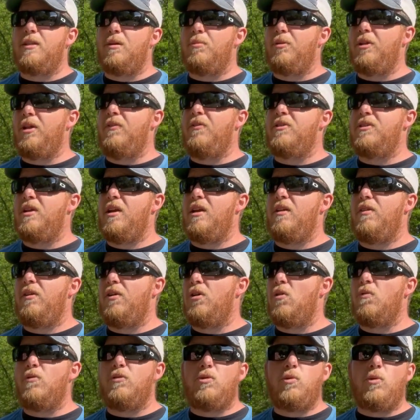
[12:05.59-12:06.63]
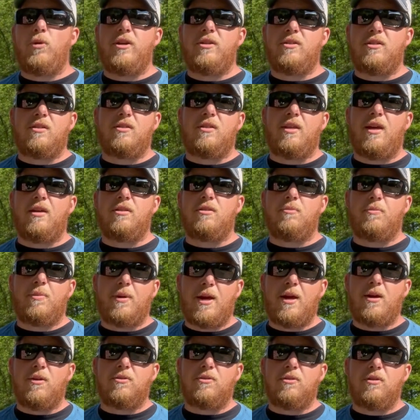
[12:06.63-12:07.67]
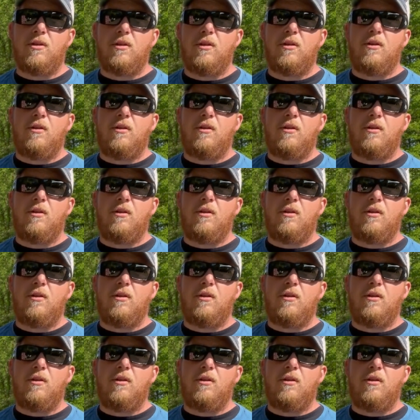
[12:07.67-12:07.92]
believe it's anything over 26,000 pounds.